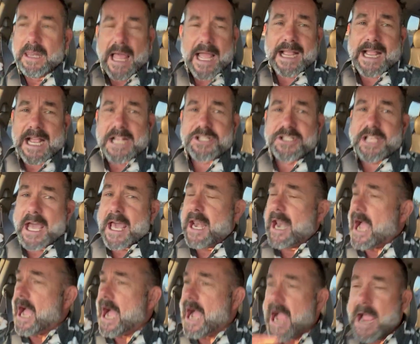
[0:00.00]
Like I
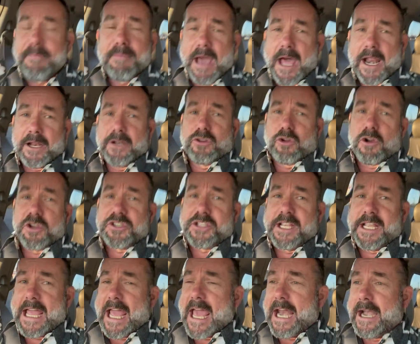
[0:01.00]
said, I'm not
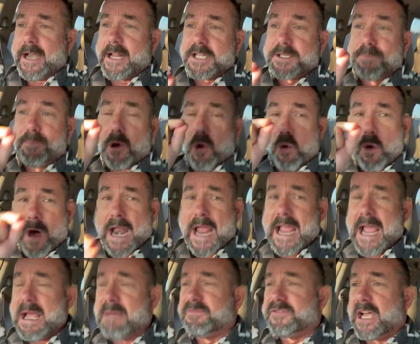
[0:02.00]
endorsing candidates, but what
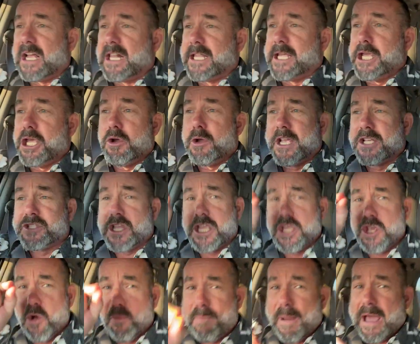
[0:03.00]
I am telling you is
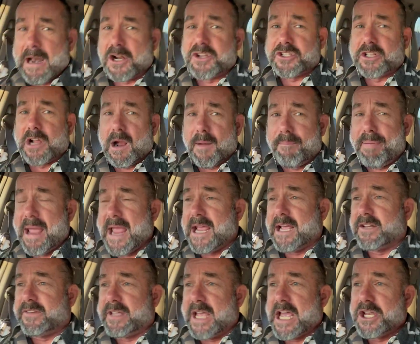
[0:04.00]
that you better start
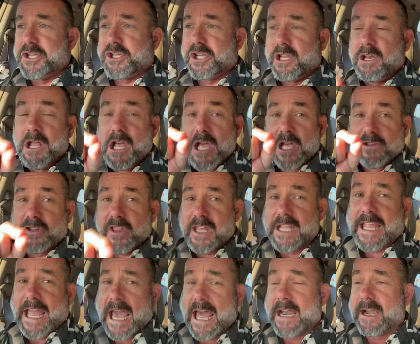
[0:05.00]
paying attention to
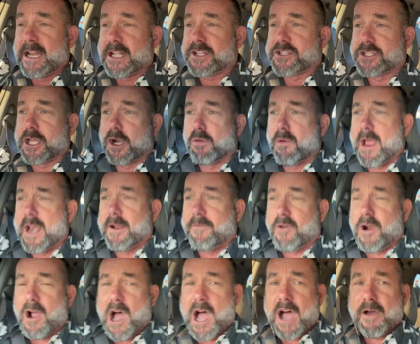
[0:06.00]
the candidates that are
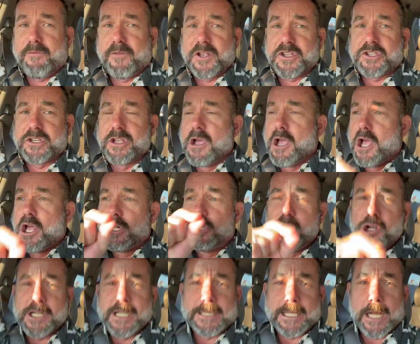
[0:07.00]
running for office.
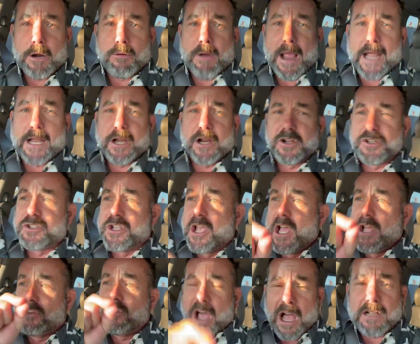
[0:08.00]
Look at their records.
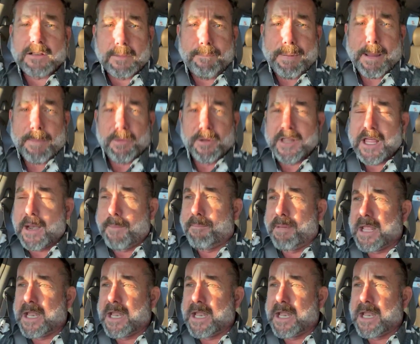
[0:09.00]
Talk to people that